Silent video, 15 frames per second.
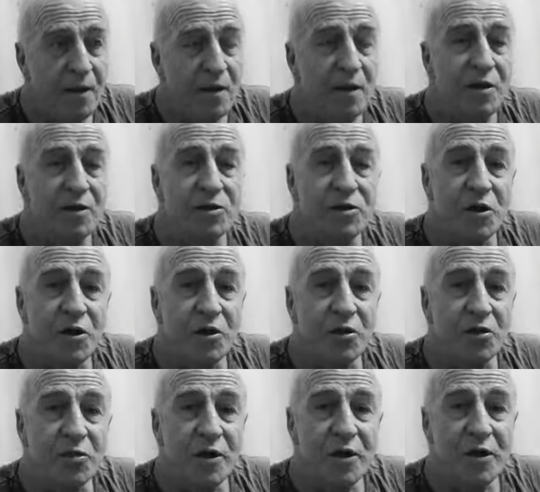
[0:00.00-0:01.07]

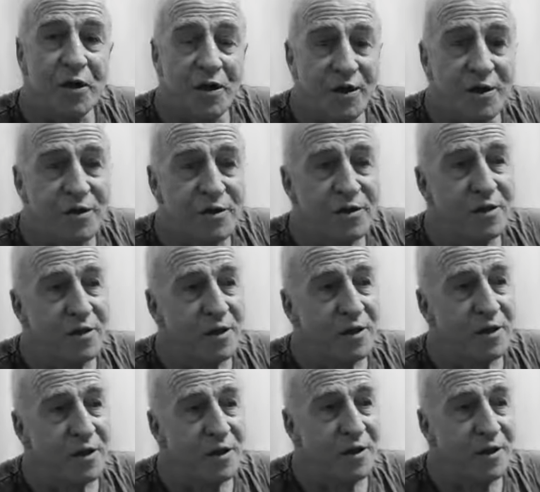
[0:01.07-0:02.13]
So here's
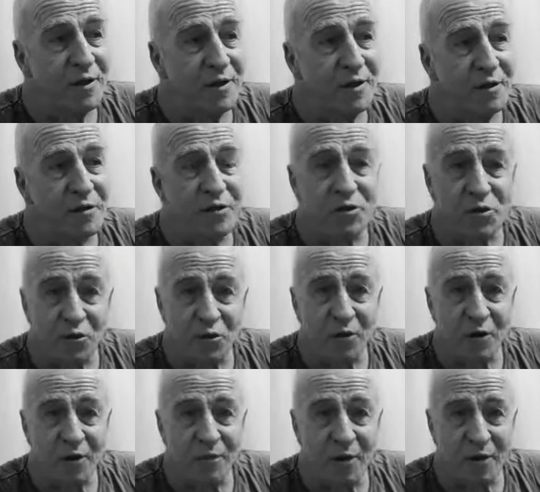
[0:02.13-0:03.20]
the story
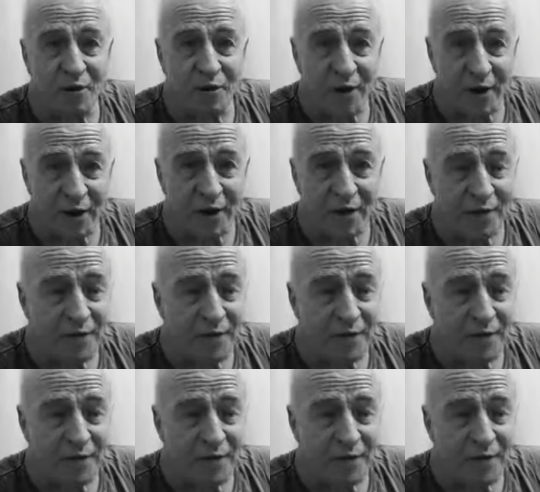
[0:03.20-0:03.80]
about that.